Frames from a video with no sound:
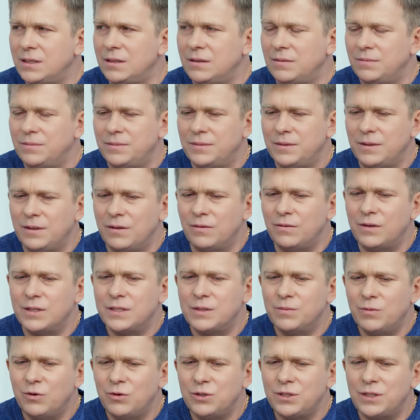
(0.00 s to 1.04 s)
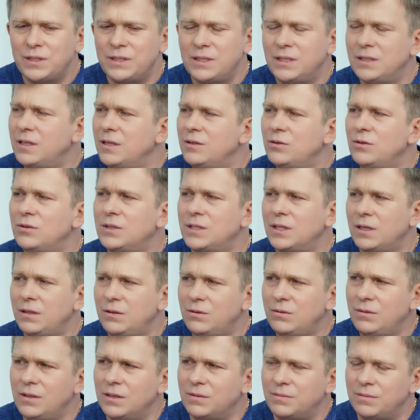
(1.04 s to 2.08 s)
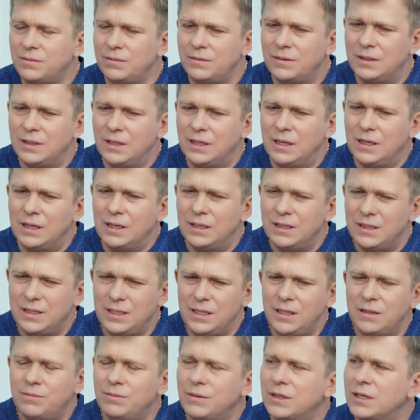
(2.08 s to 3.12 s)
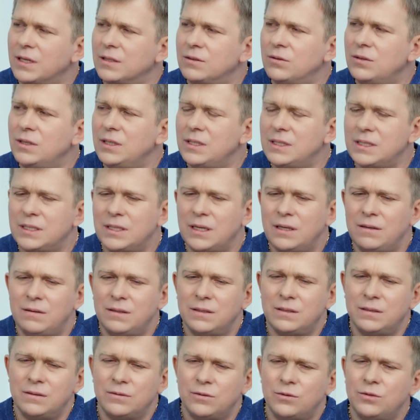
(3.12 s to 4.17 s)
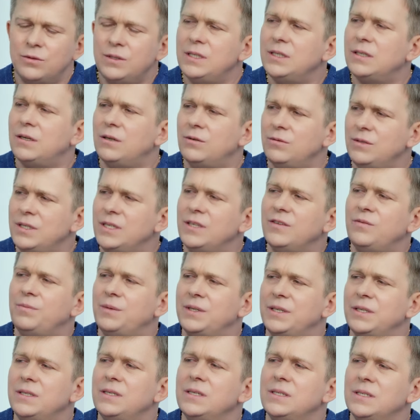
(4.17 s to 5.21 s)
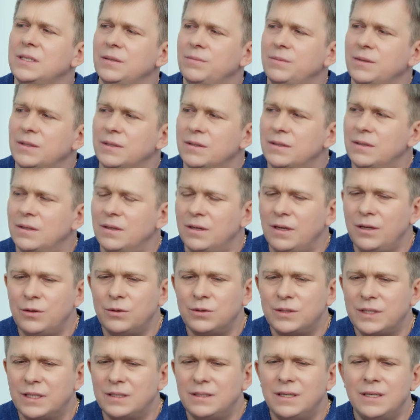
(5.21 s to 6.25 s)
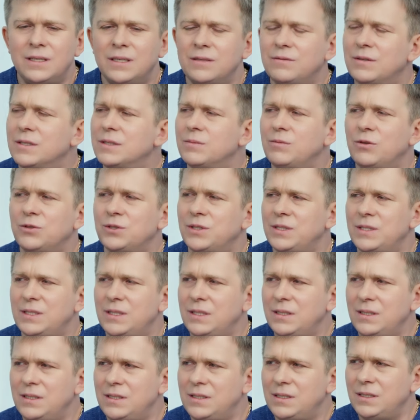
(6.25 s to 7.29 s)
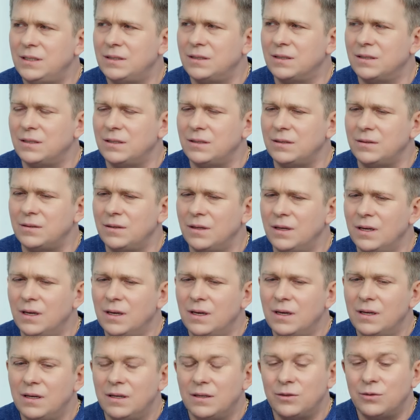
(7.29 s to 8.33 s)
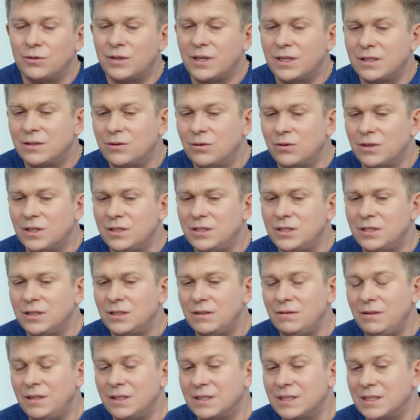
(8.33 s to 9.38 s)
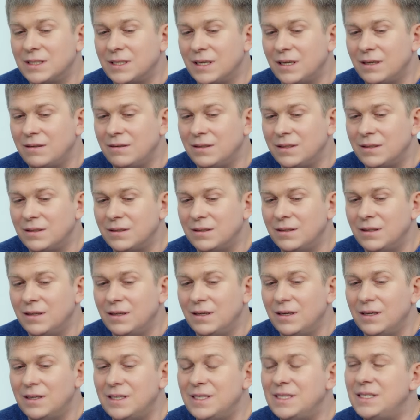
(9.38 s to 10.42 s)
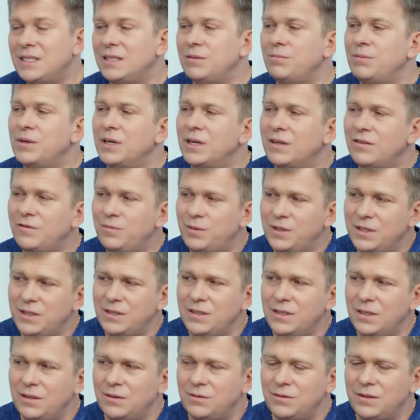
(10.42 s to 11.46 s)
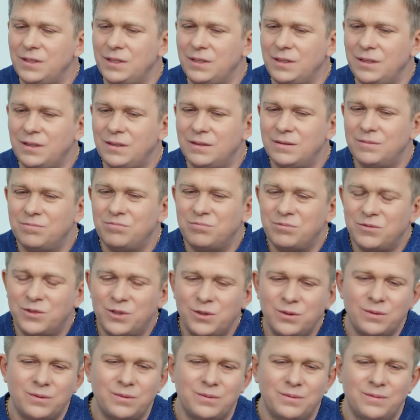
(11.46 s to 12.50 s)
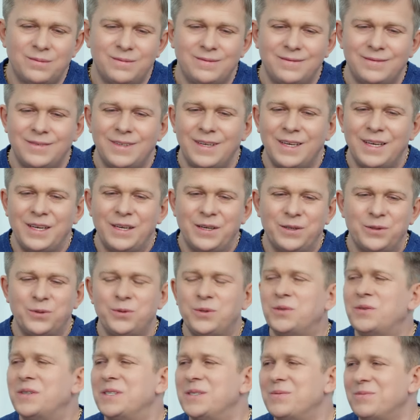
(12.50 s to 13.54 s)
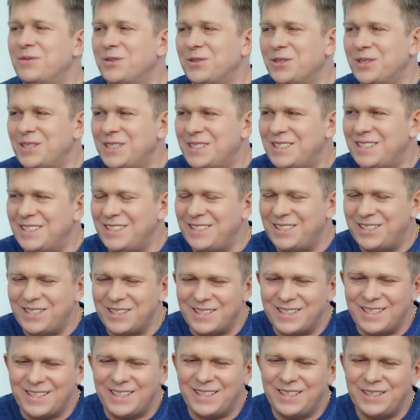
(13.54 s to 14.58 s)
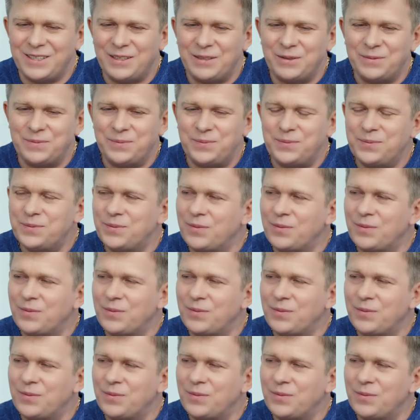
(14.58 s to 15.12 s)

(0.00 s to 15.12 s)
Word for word: opportunities are given to people, to those who place other people before themselves. And that's when these opportunities do not run out. But as soon as a person puts himself before people, opportunities actually disappear.